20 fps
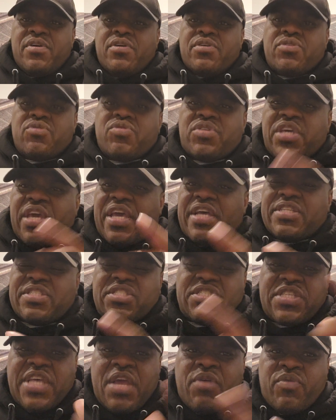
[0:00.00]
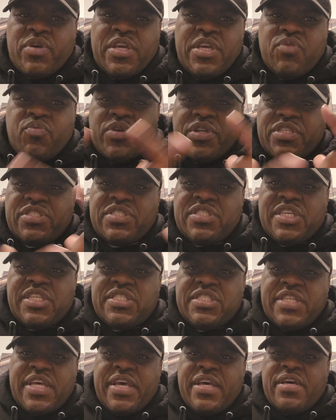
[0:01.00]
You can't say what he would have
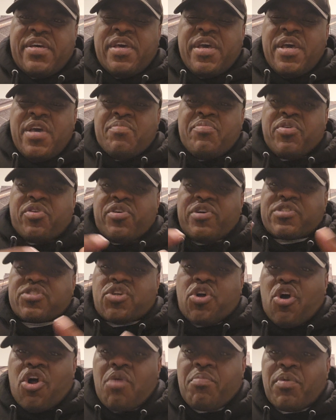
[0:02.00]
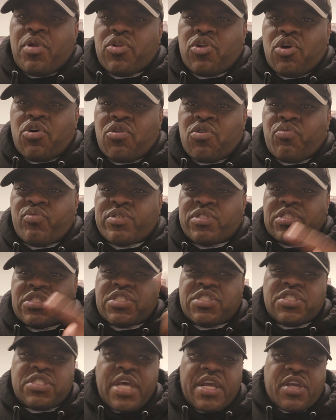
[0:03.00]
did there because Karl Malone was the
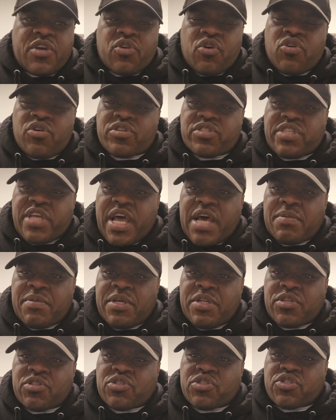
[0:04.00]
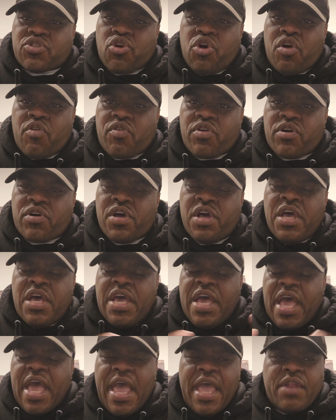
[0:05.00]
second all-time leading scorer
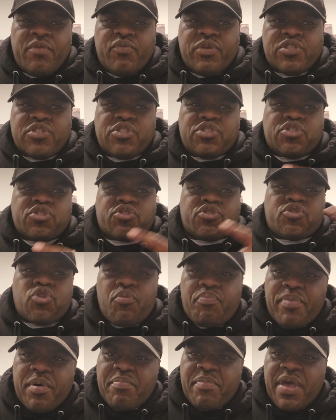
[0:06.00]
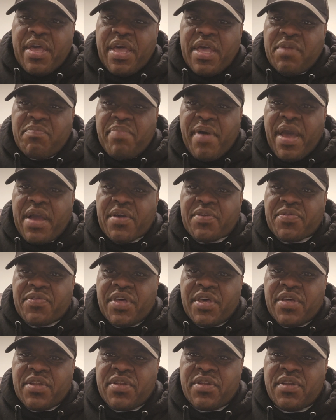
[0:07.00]
and was Superman back
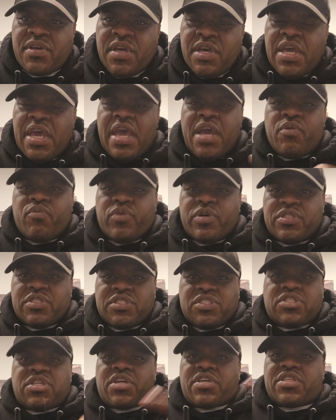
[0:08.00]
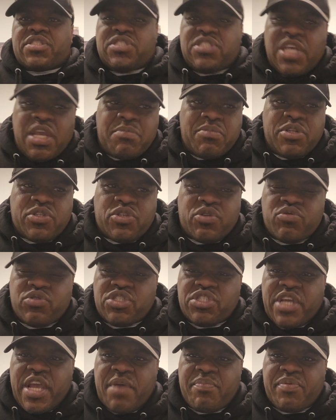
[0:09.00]
then and took his team to 2
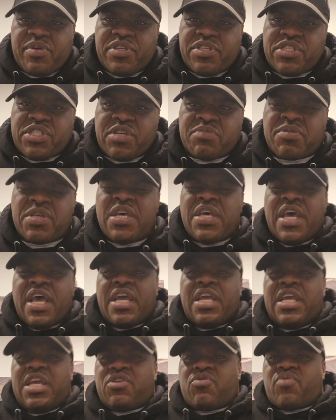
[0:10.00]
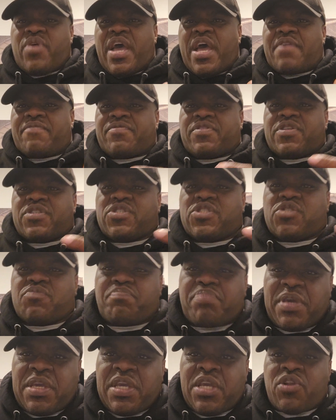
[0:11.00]
championships, and he don't have the
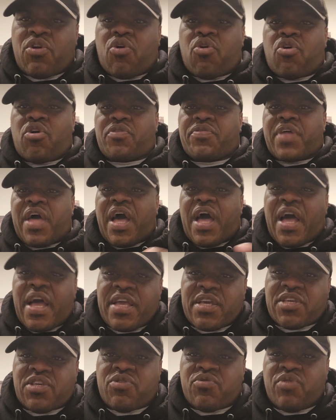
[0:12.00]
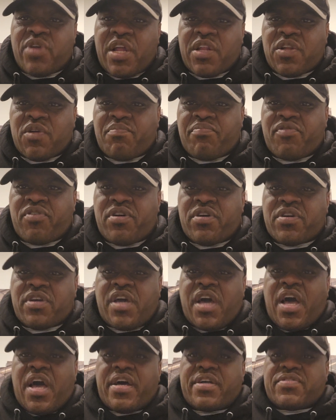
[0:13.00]
speed or the IQ that LeBron
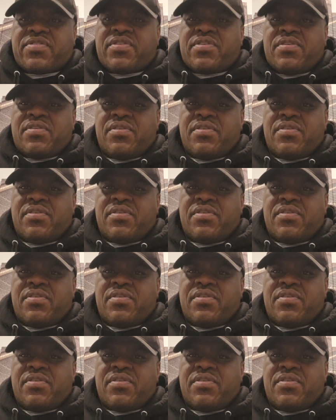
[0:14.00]
got.